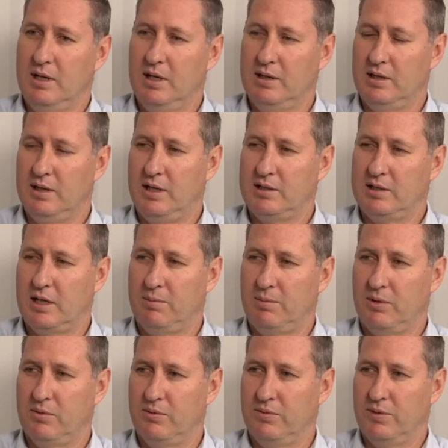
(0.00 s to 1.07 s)
in the next
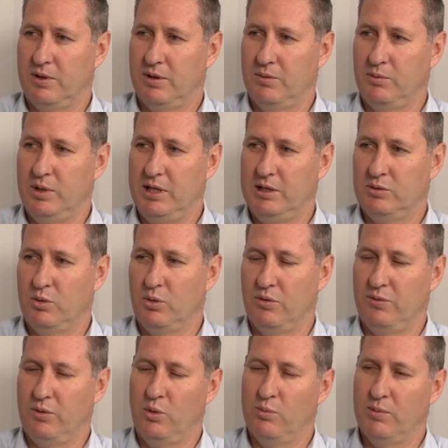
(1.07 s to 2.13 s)
couple of uh, weeks or,
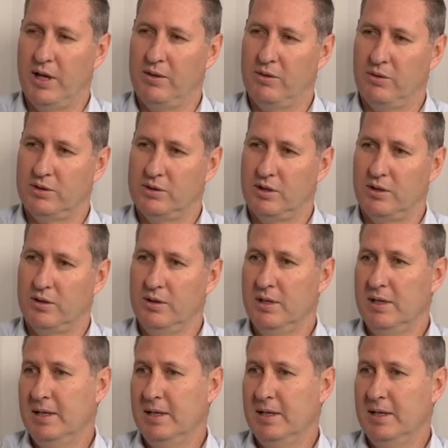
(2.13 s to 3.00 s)
or month or so.